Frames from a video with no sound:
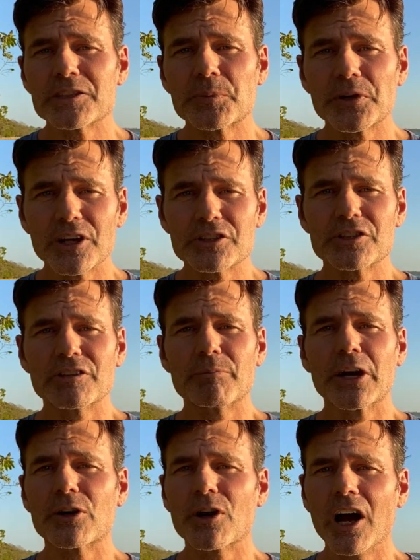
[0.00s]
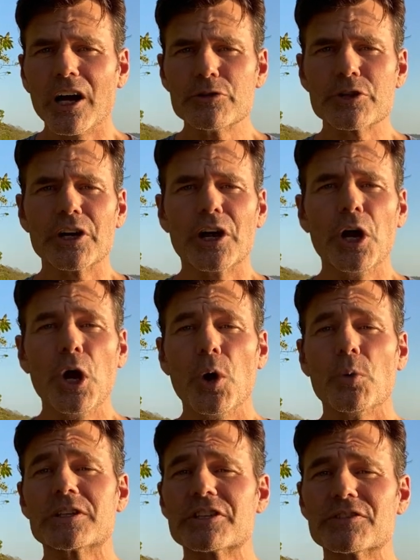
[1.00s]
production of mitochondria,
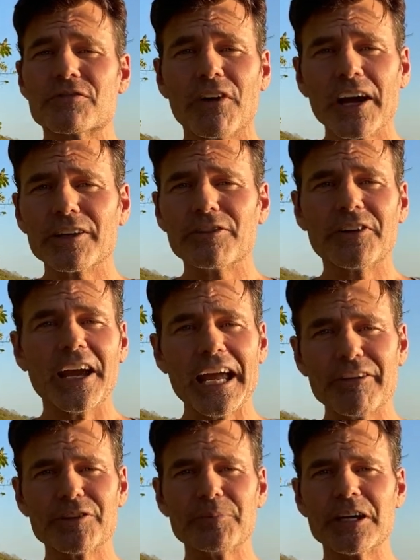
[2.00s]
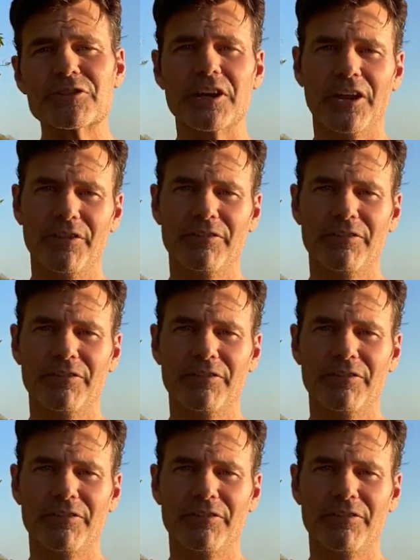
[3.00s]
which is vital for every major health